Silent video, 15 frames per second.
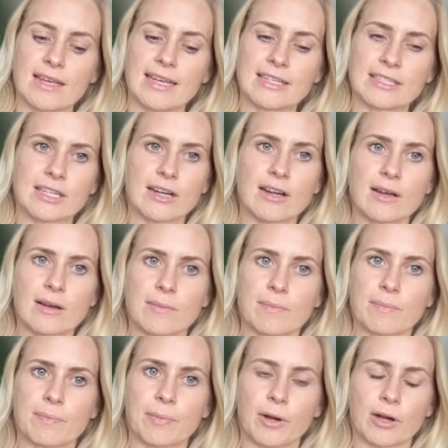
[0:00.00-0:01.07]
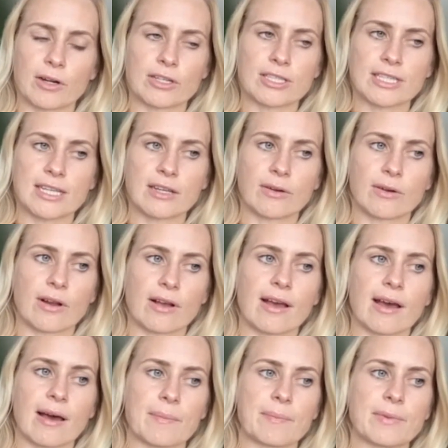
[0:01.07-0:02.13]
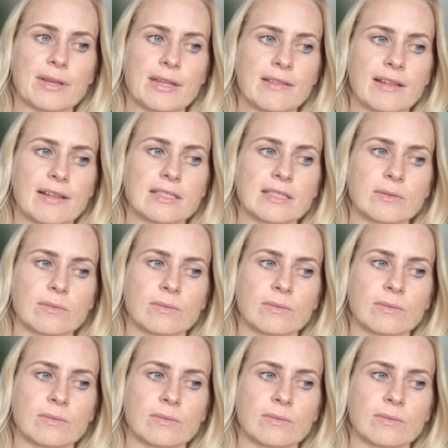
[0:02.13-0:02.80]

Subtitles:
Is there a person or a company that's